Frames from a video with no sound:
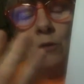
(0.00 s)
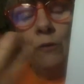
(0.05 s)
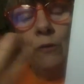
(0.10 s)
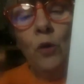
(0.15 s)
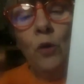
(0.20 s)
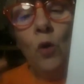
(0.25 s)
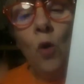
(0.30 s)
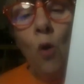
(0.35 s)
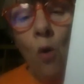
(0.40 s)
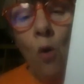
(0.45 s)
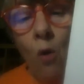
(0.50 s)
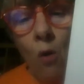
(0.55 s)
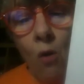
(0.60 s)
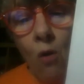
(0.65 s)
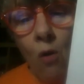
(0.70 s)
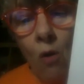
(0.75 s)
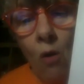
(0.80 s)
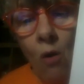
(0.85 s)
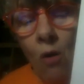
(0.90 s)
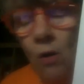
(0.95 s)
4?
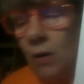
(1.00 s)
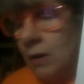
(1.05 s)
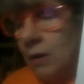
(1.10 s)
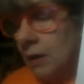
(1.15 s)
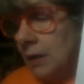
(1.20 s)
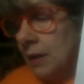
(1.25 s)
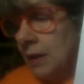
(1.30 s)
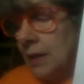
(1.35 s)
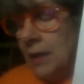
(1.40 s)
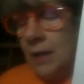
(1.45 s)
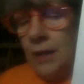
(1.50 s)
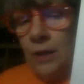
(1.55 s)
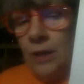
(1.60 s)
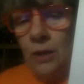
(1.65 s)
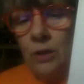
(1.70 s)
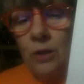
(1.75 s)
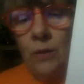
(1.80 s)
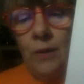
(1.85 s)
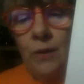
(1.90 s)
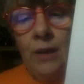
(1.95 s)
Or
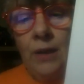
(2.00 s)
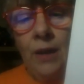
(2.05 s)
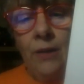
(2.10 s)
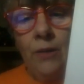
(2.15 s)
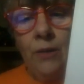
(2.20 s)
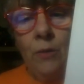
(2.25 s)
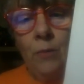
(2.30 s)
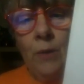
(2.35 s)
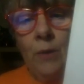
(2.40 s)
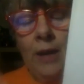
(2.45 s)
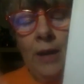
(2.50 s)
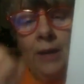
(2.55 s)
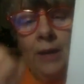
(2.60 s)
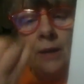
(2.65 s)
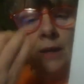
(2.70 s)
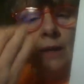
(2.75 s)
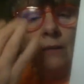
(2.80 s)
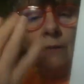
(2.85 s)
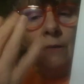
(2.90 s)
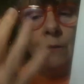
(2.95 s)
you can do it the other way.
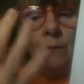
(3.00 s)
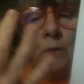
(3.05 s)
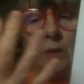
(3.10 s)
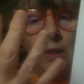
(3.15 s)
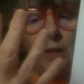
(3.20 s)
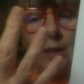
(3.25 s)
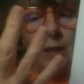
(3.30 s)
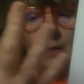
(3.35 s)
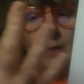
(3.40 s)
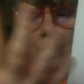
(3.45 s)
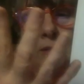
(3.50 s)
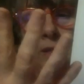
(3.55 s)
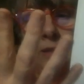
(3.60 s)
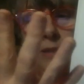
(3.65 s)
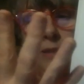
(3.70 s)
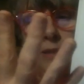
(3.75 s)
If once they started